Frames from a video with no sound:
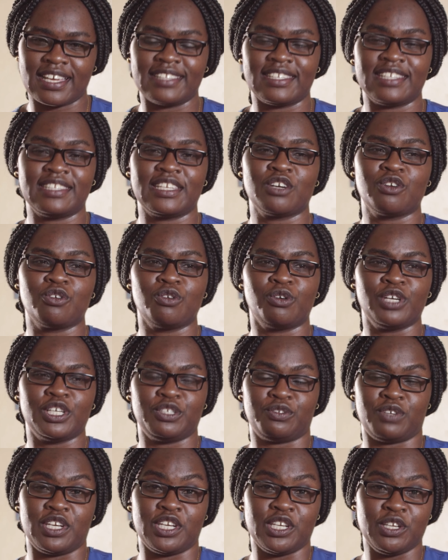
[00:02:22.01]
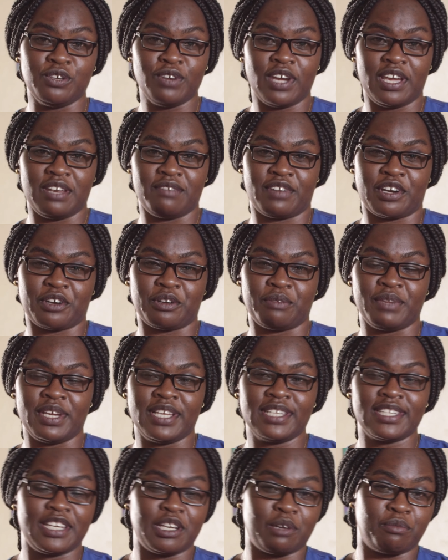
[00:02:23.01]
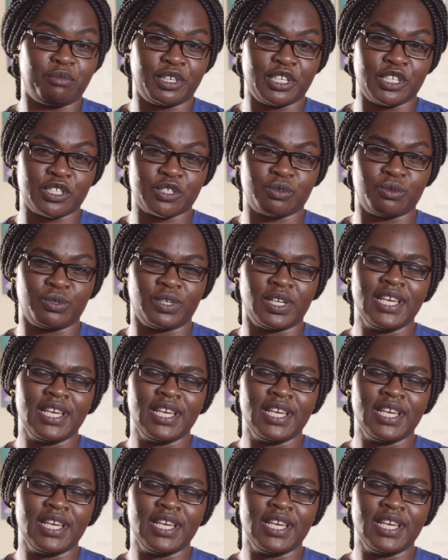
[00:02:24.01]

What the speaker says: and then they go into a new environment in a boarding school,